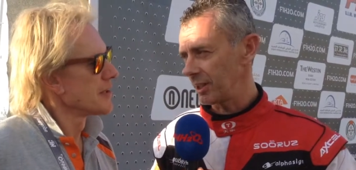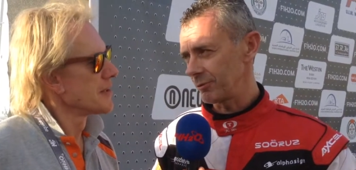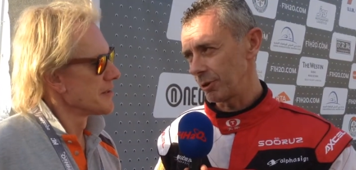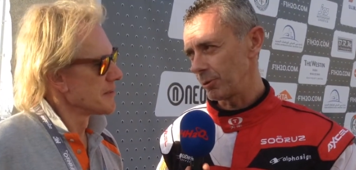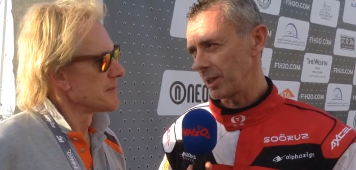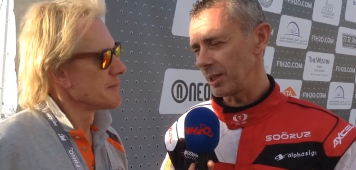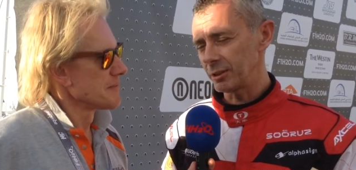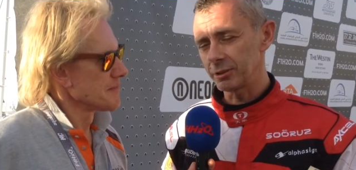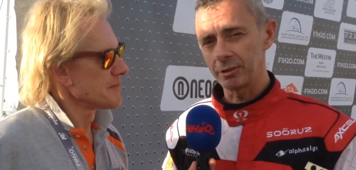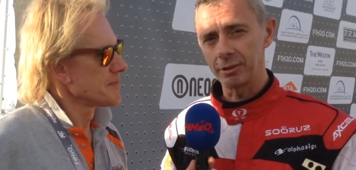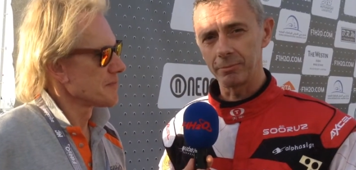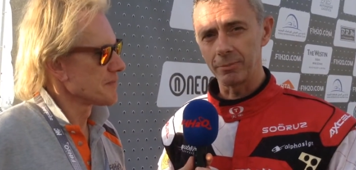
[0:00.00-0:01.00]
Speaker 1: everywhere.
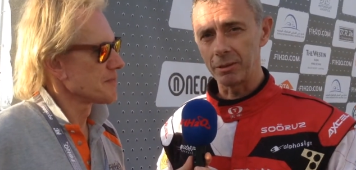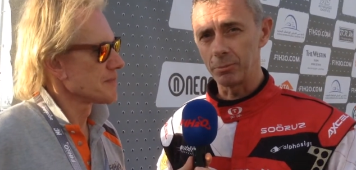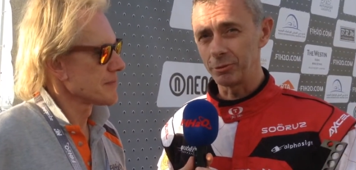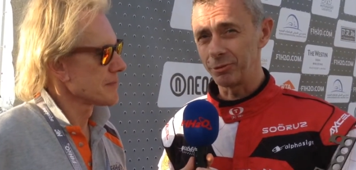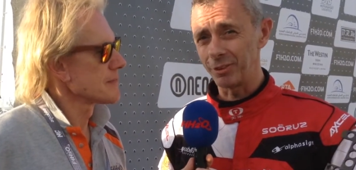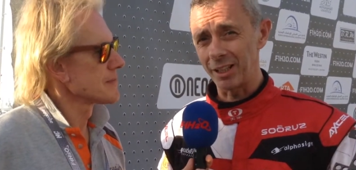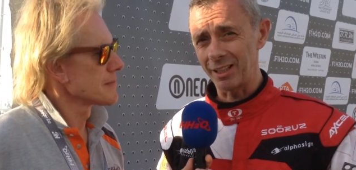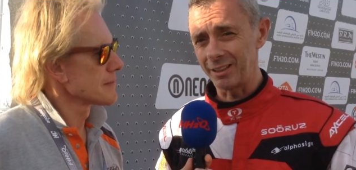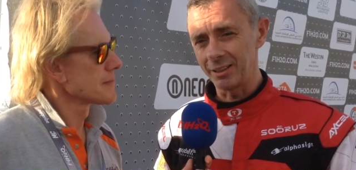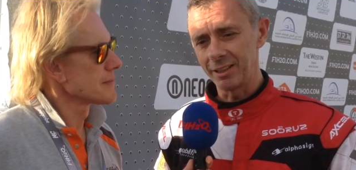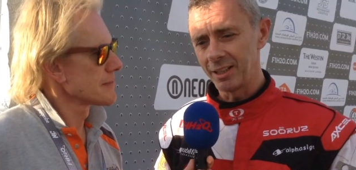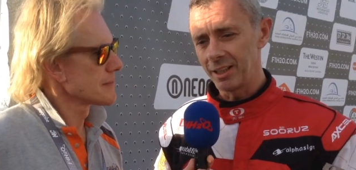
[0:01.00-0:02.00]
The, my boat
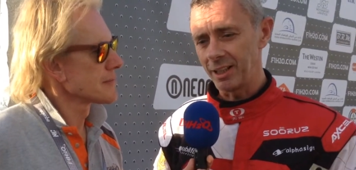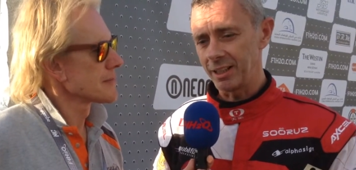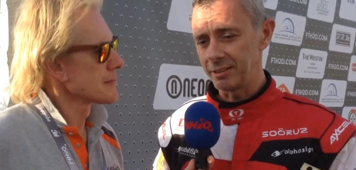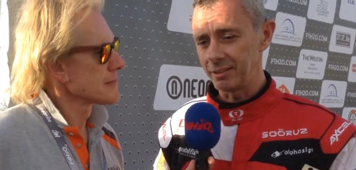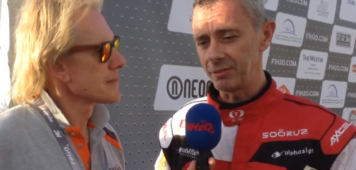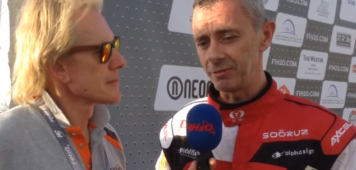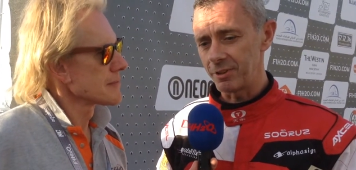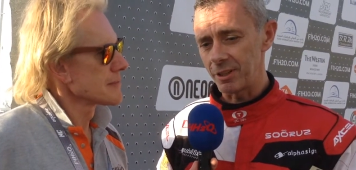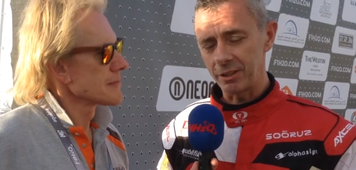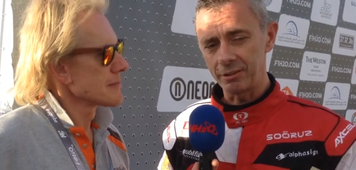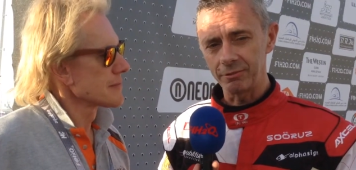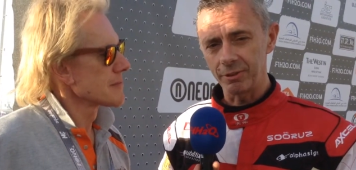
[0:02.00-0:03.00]
fly and
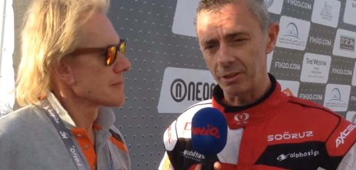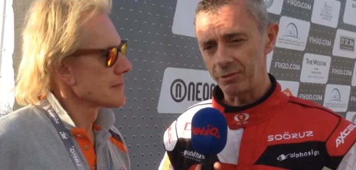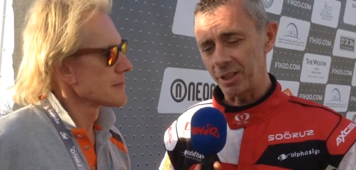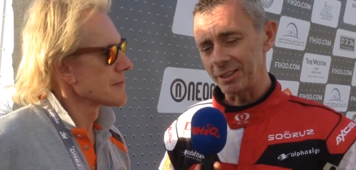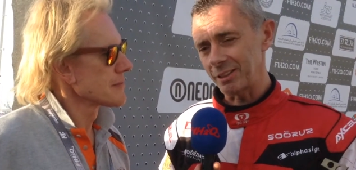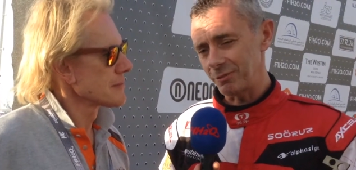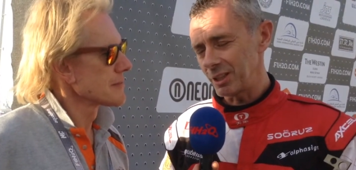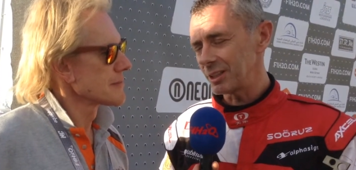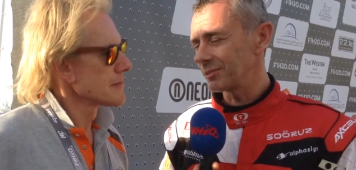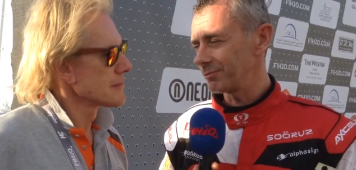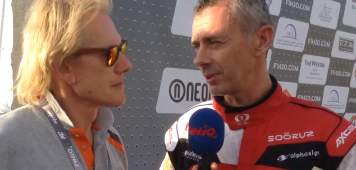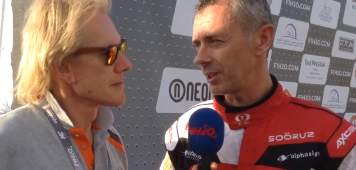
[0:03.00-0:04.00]
very very fast. I think
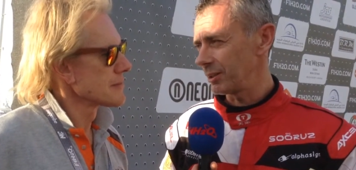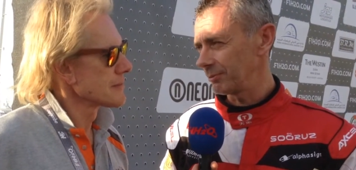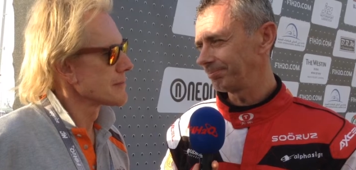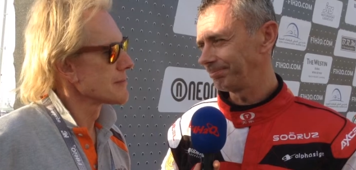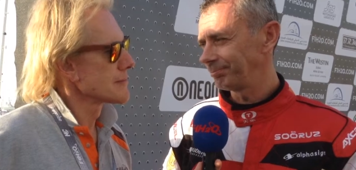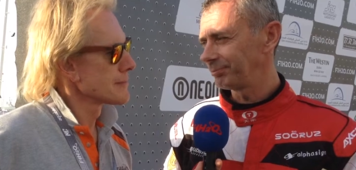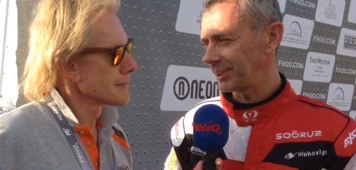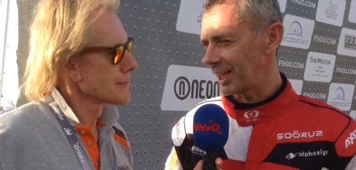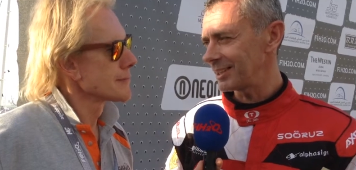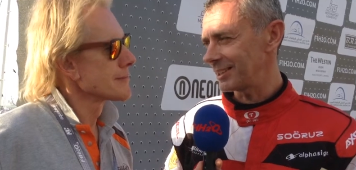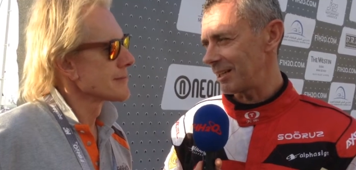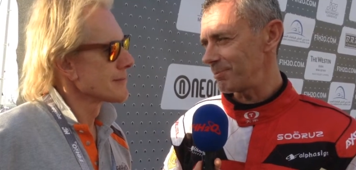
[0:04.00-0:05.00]
it's very
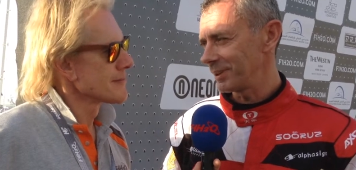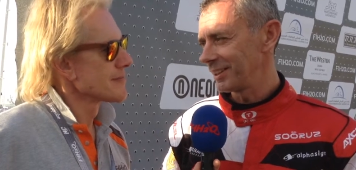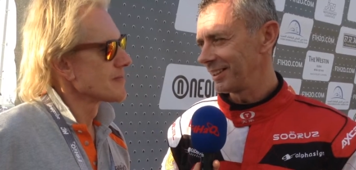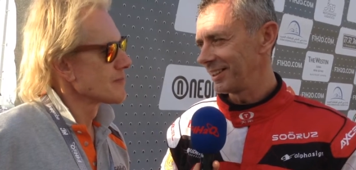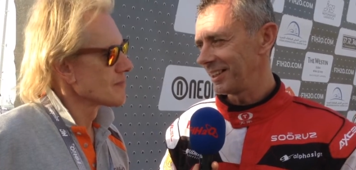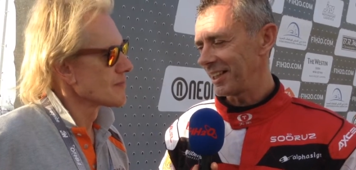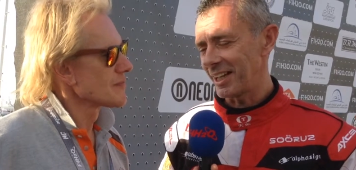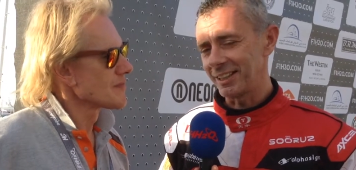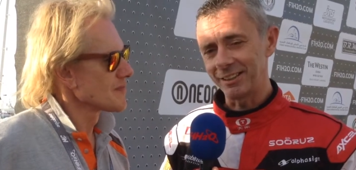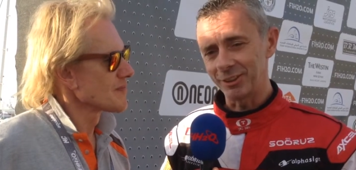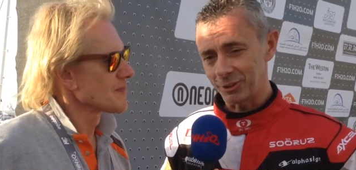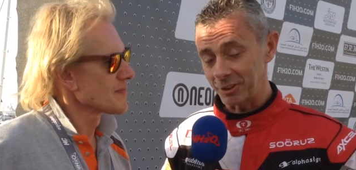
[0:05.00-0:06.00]
nice lap,
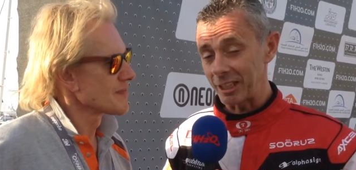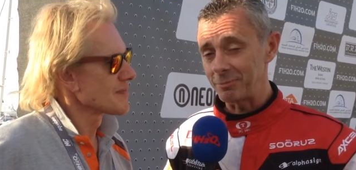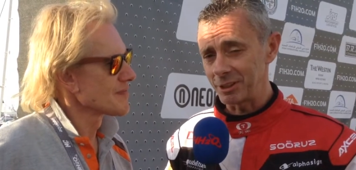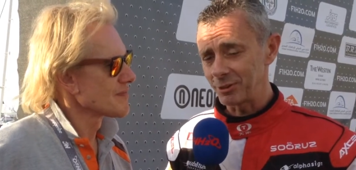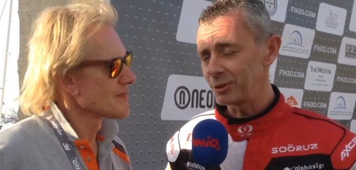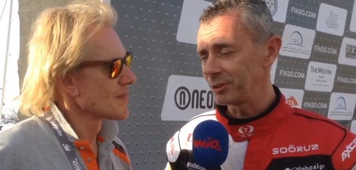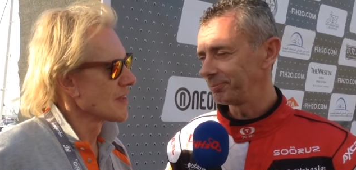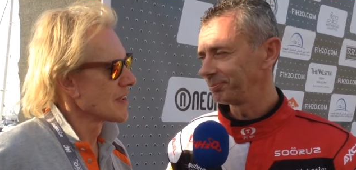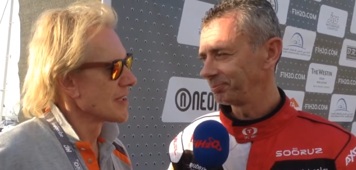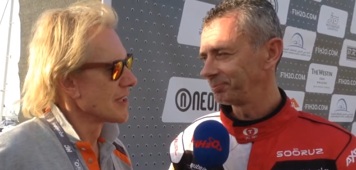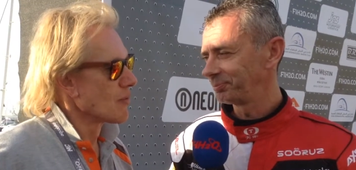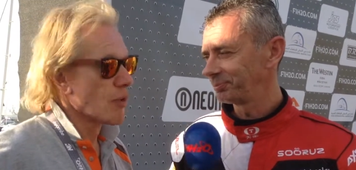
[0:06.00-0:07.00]
and
Speaker 2: uh, the time is good.
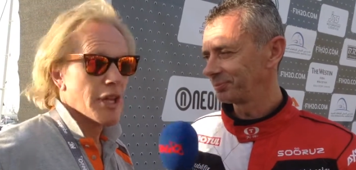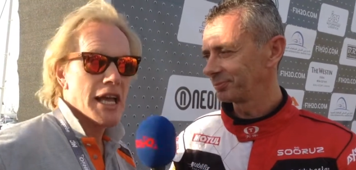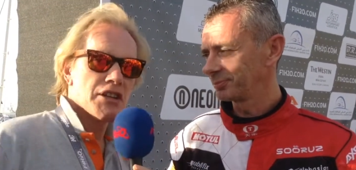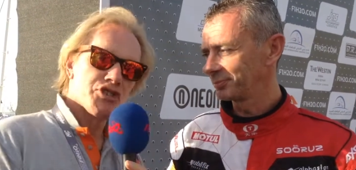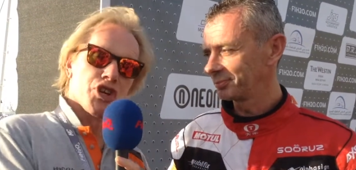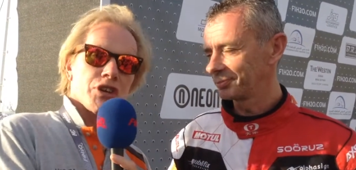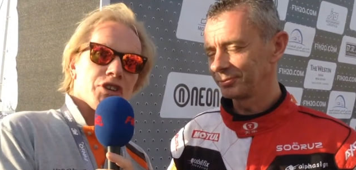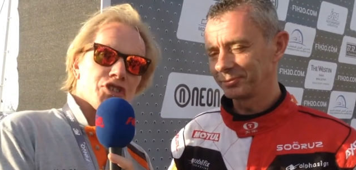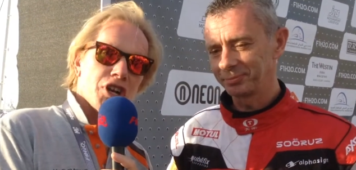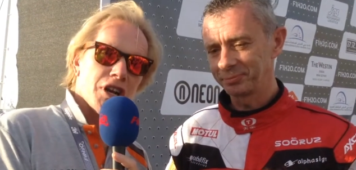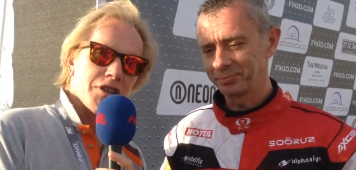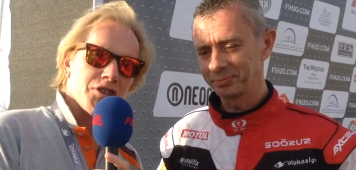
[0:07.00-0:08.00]
Well, last year you
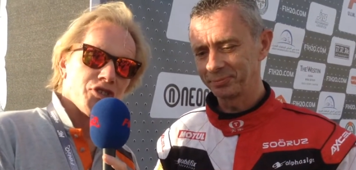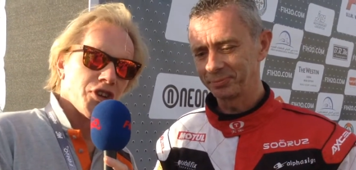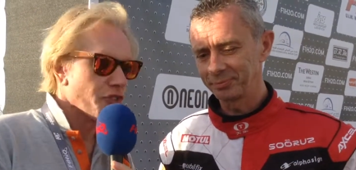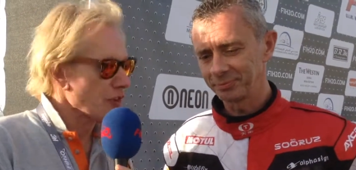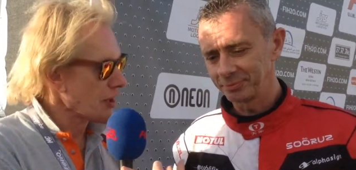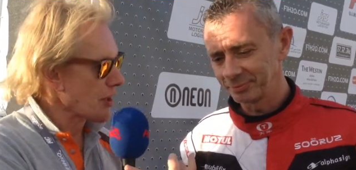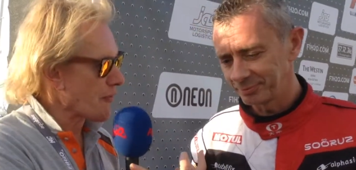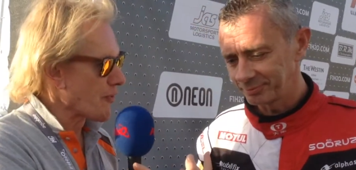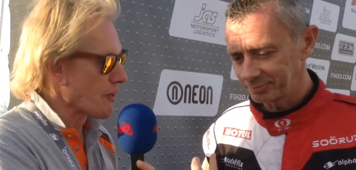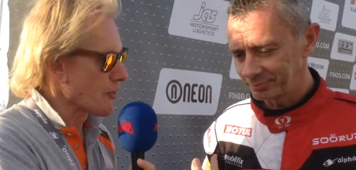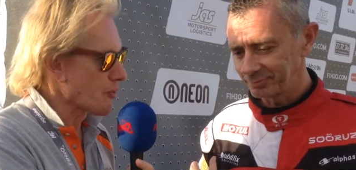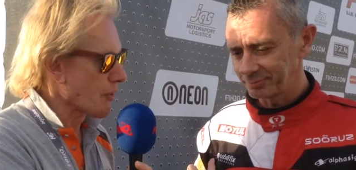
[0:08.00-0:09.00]
started the season in the
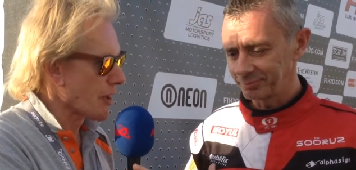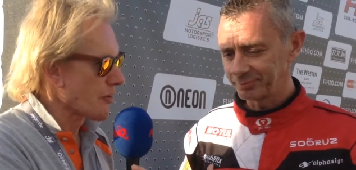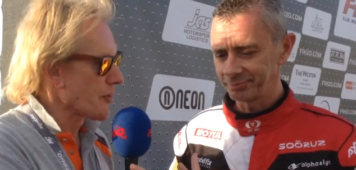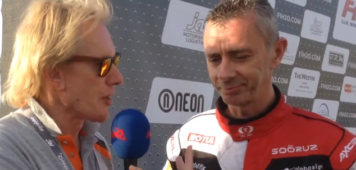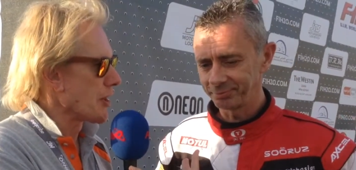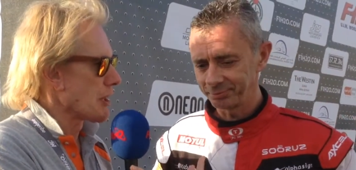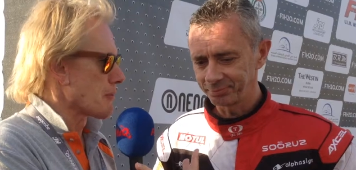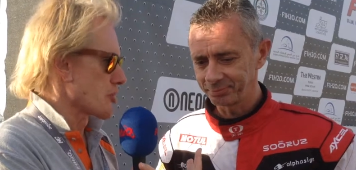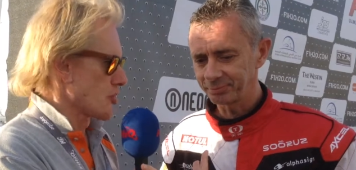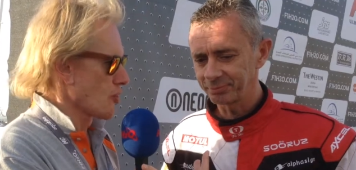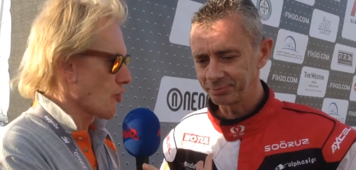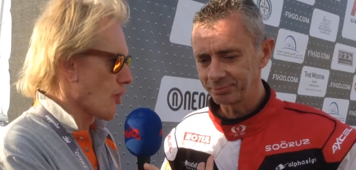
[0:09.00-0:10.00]
first race in the number
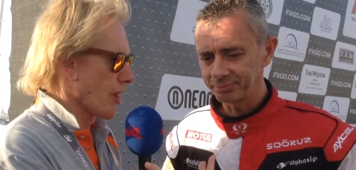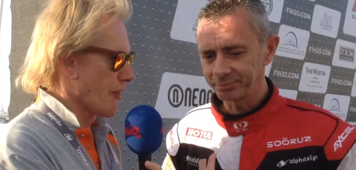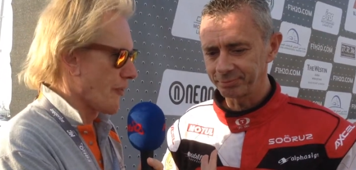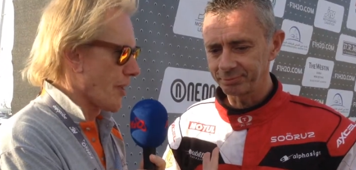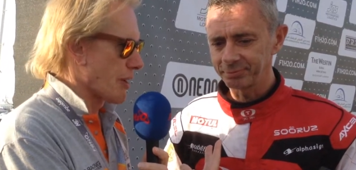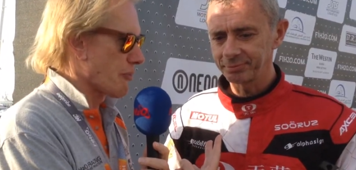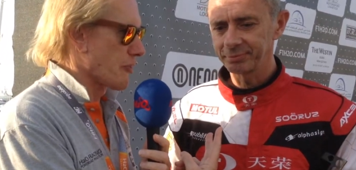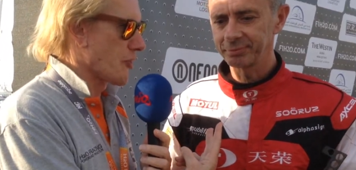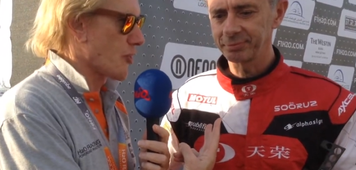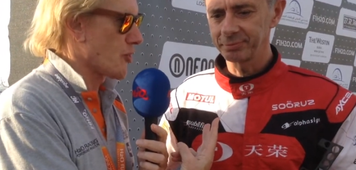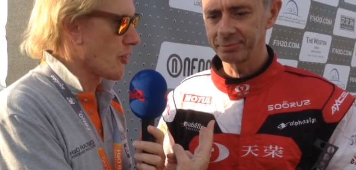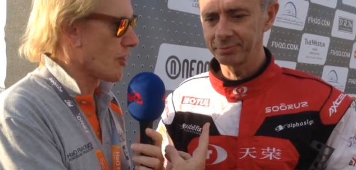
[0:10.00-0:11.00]
two qualifying
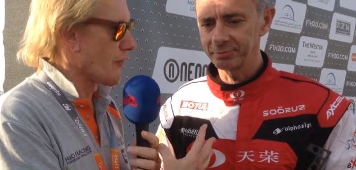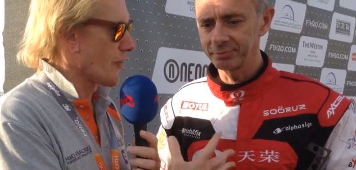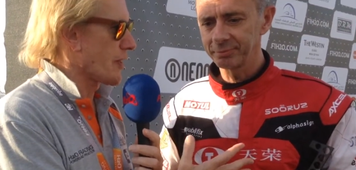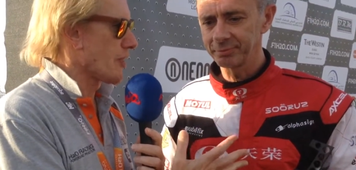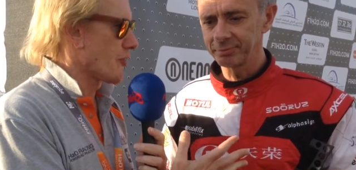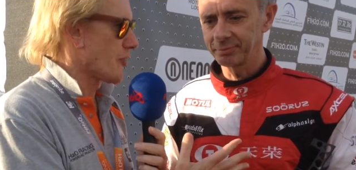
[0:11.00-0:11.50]
position. You finished